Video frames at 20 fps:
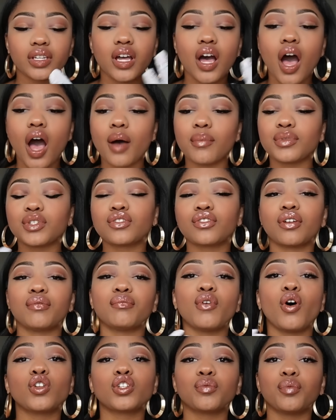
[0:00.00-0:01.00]
comes from
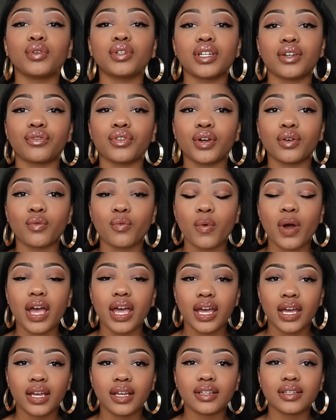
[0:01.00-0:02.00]
multiple different
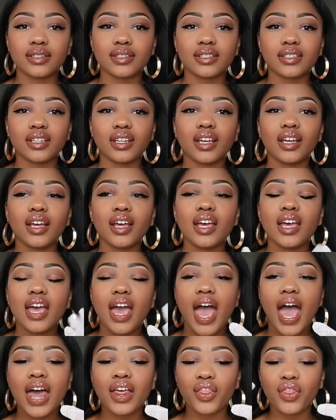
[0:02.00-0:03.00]
ways.
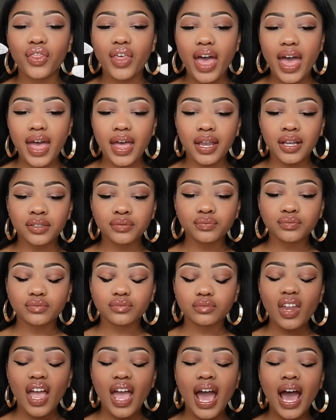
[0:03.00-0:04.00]
And then
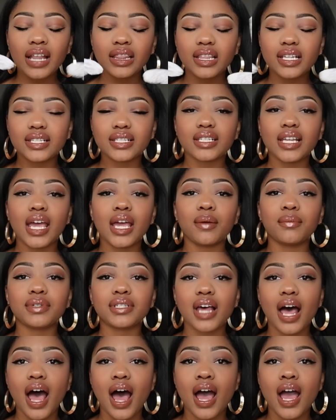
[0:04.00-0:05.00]
at the same
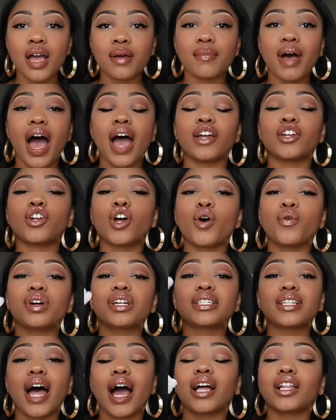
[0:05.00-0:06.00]
time, I know
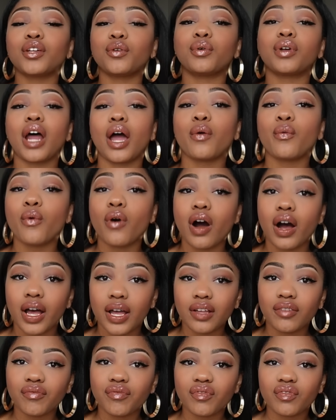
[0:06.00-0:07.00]
exactly what I want